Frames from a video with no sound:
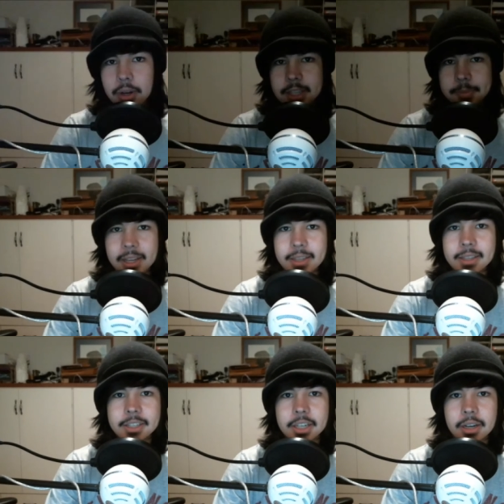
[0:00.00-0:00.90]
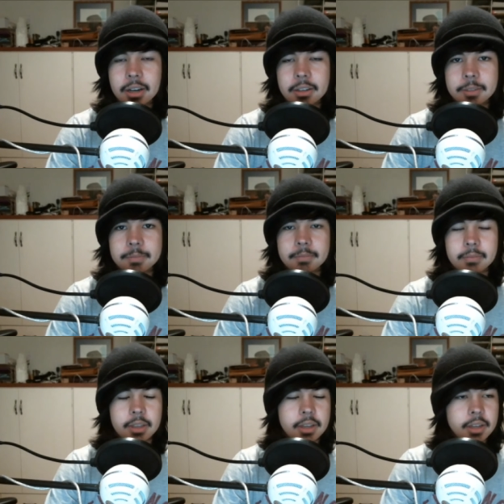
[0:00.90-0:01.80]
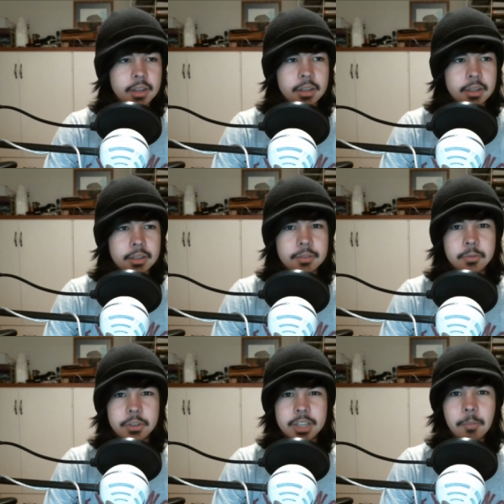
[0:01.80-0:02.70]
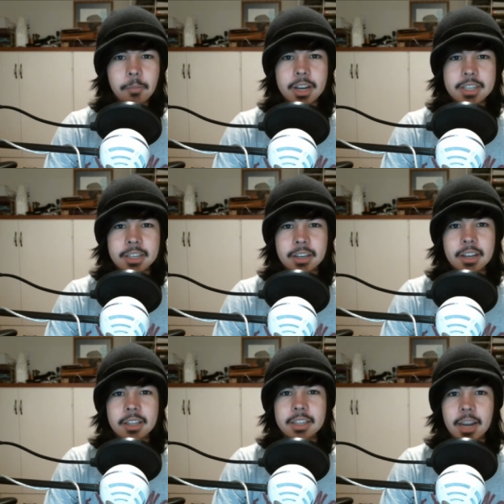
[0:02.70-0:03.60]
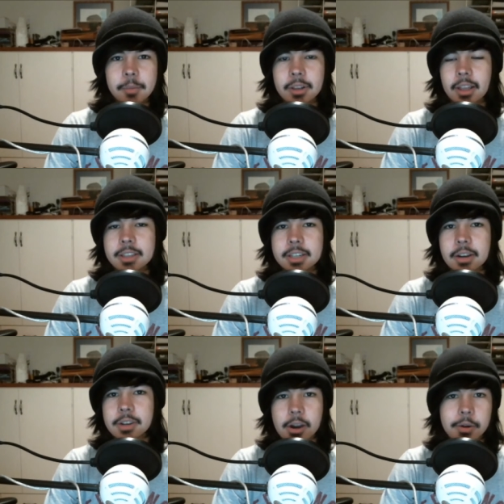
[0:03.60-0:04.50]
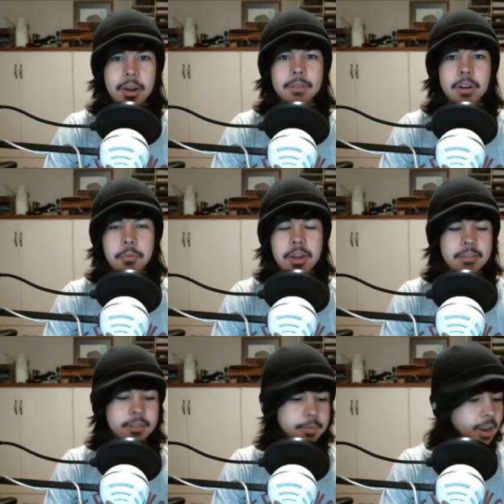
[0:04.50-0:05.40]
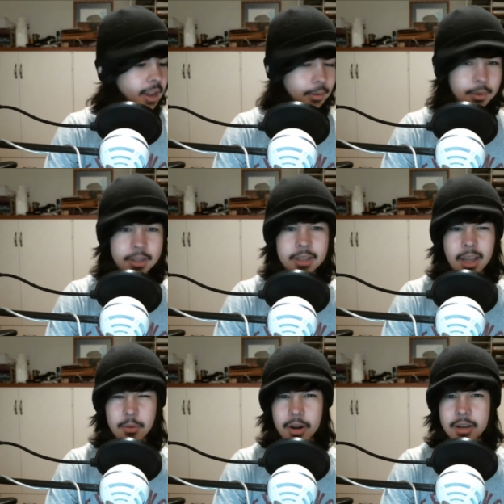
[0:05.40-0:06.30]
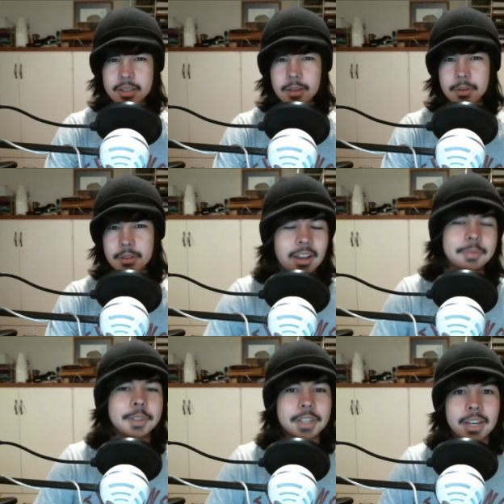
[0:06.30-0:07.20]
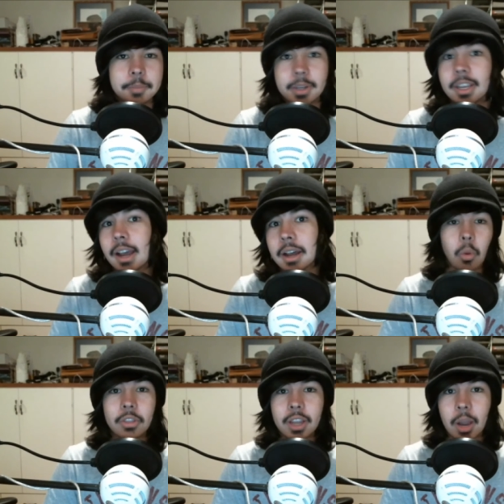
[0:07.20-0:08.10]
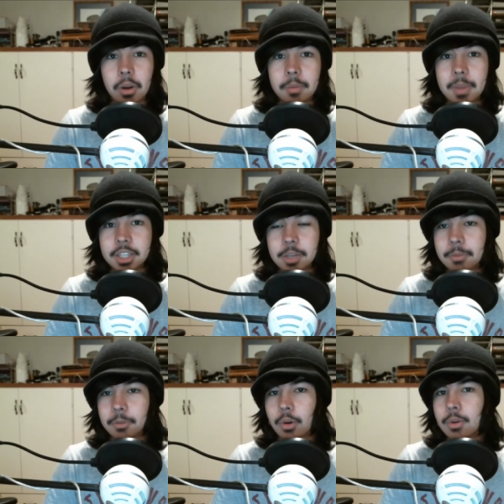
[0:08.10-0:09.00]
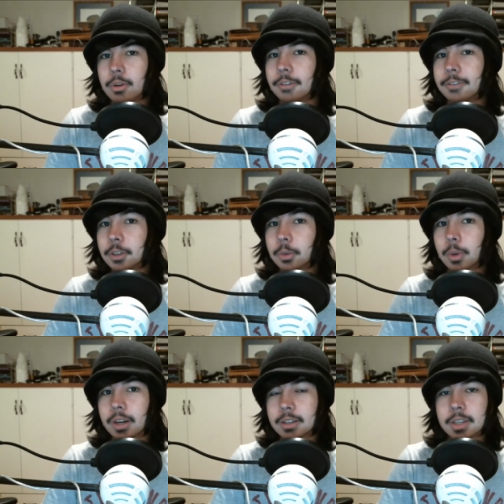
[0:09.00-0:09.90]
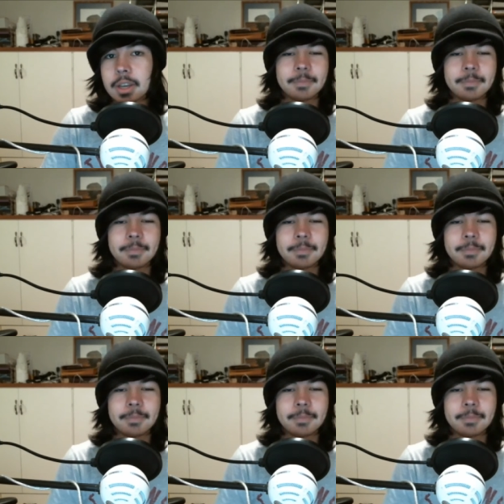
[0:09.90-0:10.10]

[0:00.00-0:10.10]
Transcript: it's Pink the Glitch here, and for some reason, the camera likes to go dark whenever I wave. Is my hand really that white? Is that really? I'm just kidding. But yeah, one thing I want to mention before we reveal the winners,